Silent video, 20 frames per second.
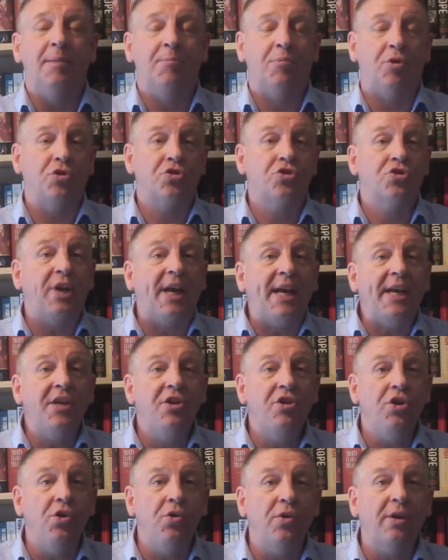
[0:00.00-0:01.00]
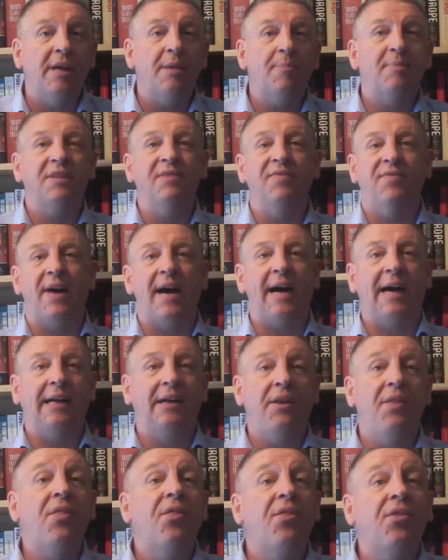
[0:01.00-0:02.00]
portraying UKIP as
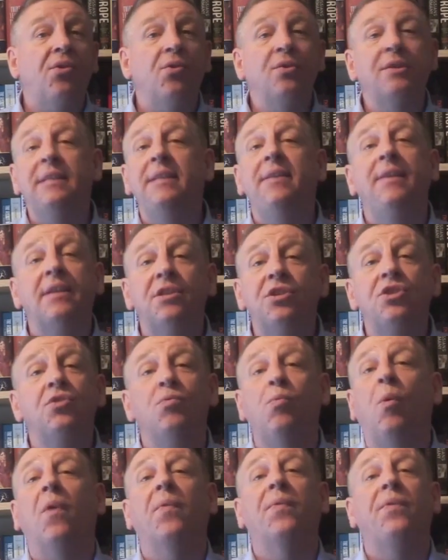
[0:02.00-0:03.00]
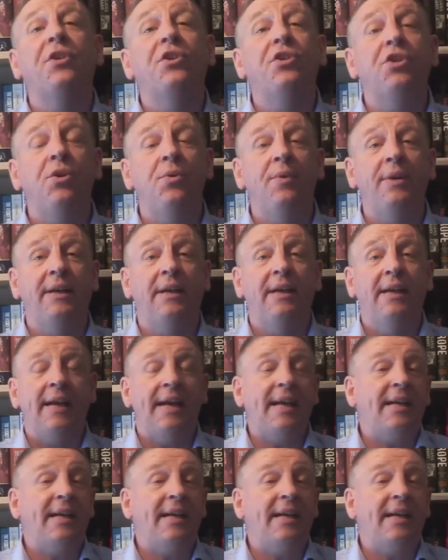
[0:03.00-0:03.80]
violent thugs, and this is what they're doing.